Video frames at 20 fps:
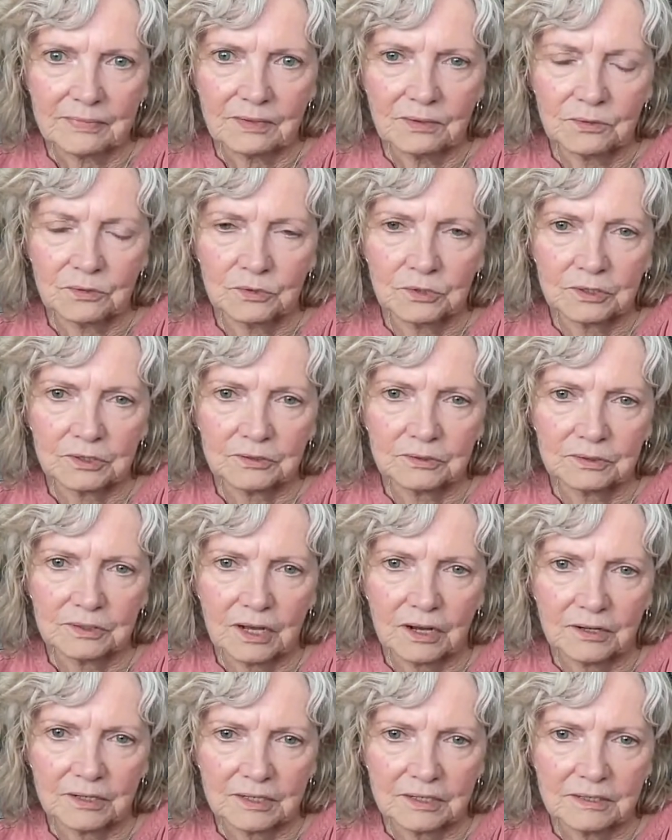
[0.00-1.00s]
Oracle
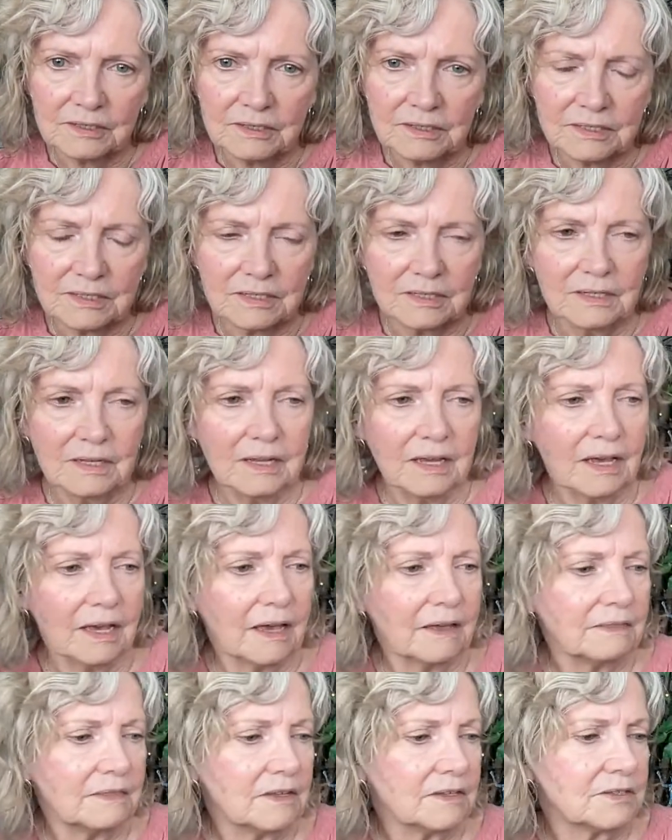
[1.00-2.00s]
cards,
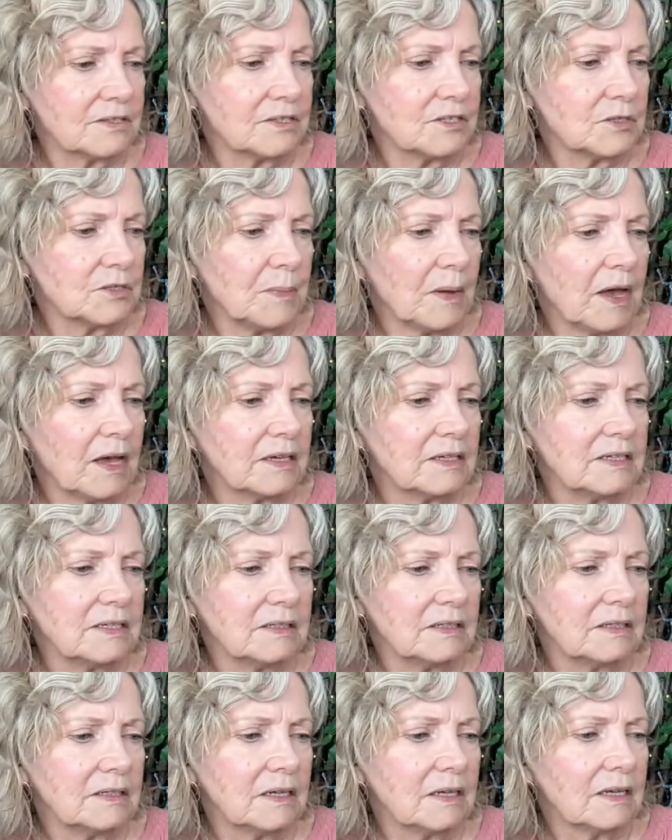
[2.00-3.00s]
and this is by
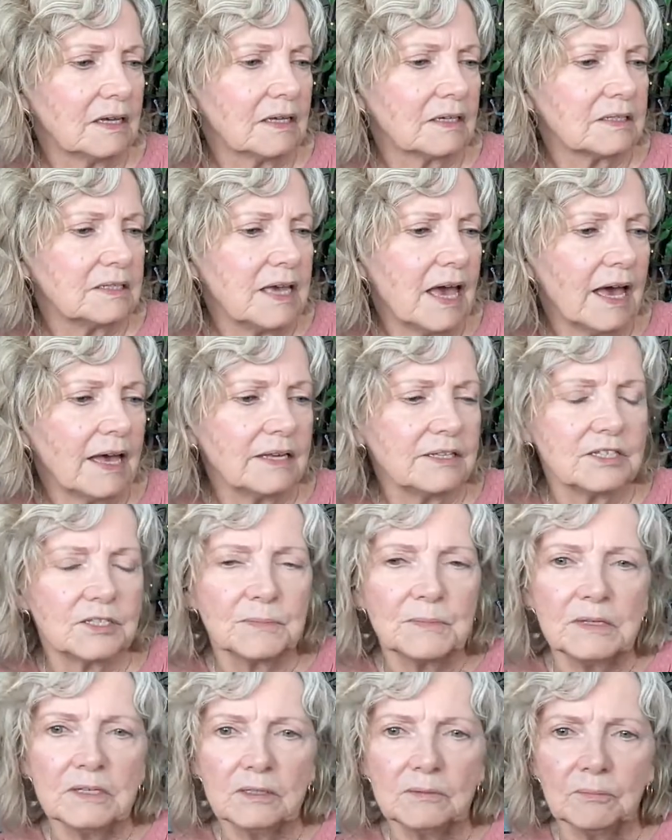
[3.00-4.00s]

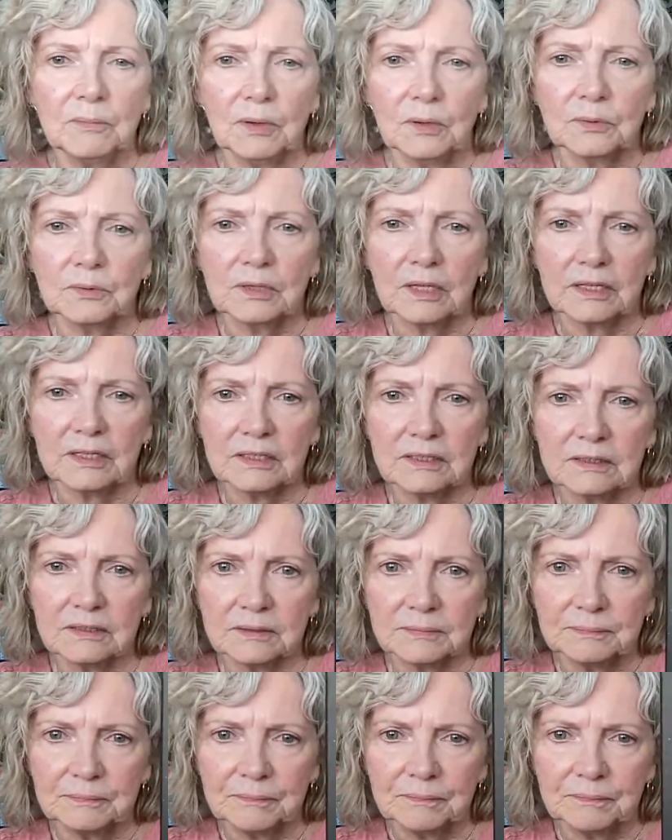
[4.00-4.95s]
Yasmin Boland.